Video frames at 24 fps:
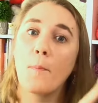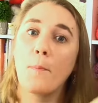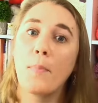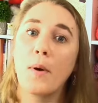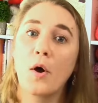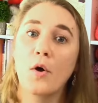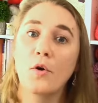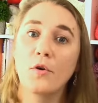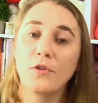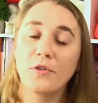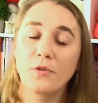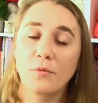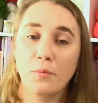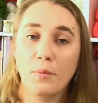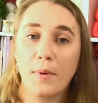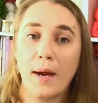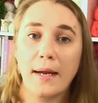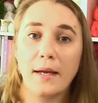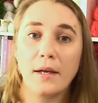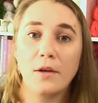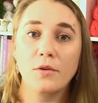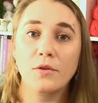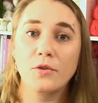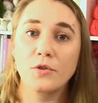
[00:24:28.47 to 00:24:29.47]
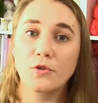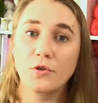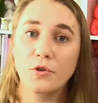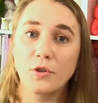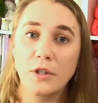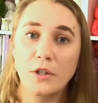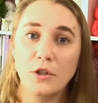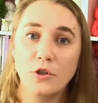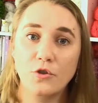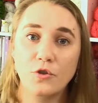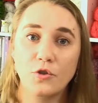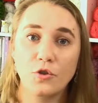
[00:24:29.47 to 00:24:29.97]
both regular
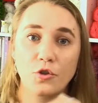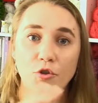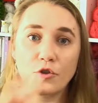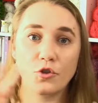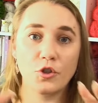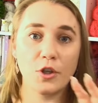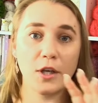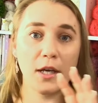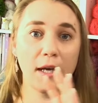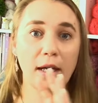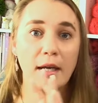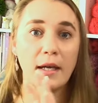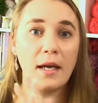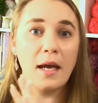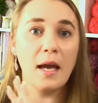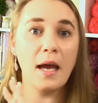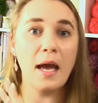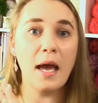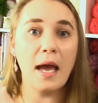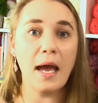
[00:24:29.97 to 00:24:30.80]
Tunisian crochet